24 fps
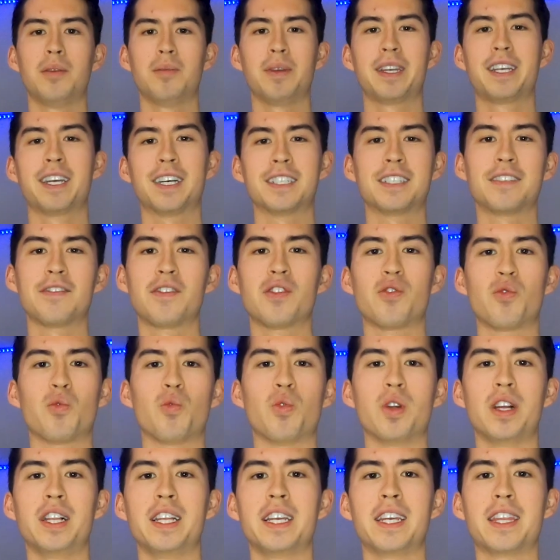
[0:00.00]
Because of the
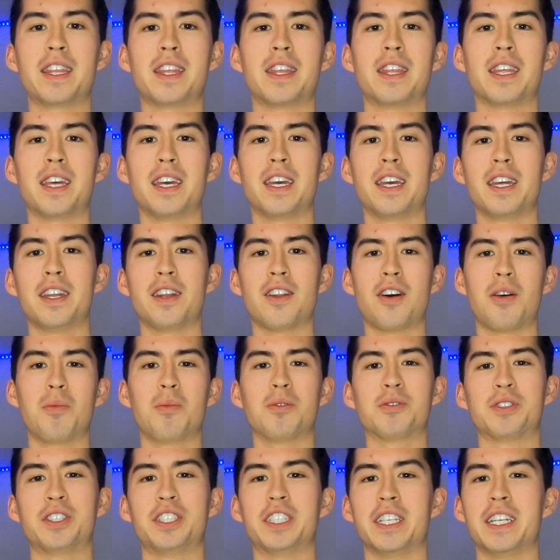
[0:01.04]
really thin,
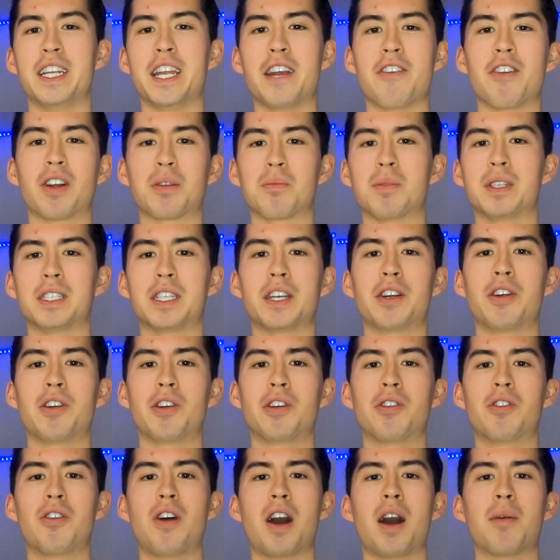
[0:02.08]
almost generic
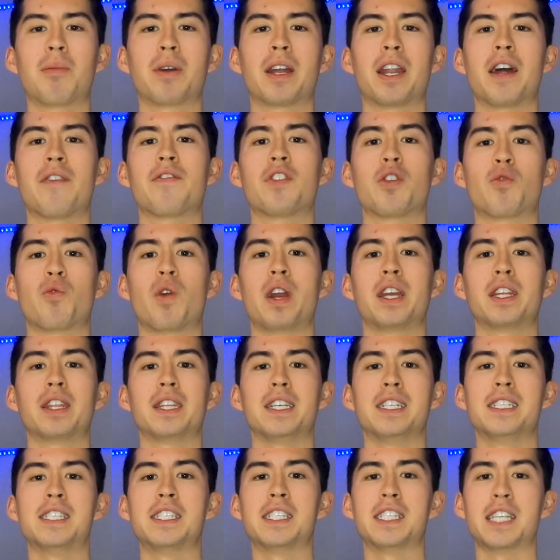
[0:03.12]
material, I'm gonna have to rank
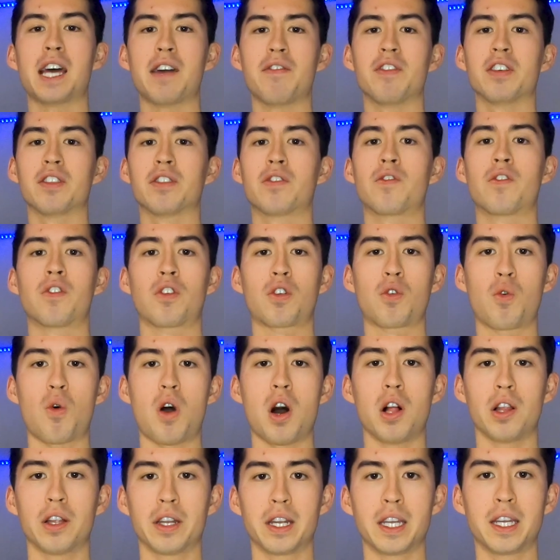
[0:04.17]
these 7th for
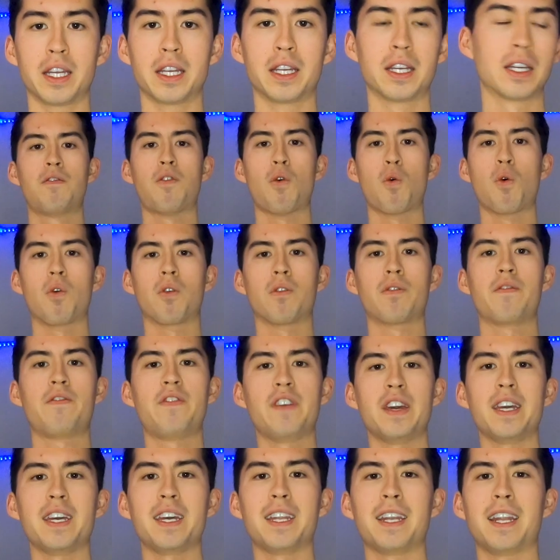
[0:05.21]
quality. For
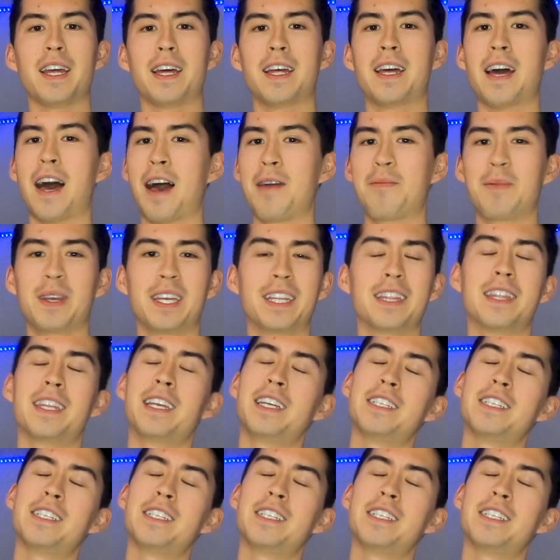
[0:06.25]
fit, I mean,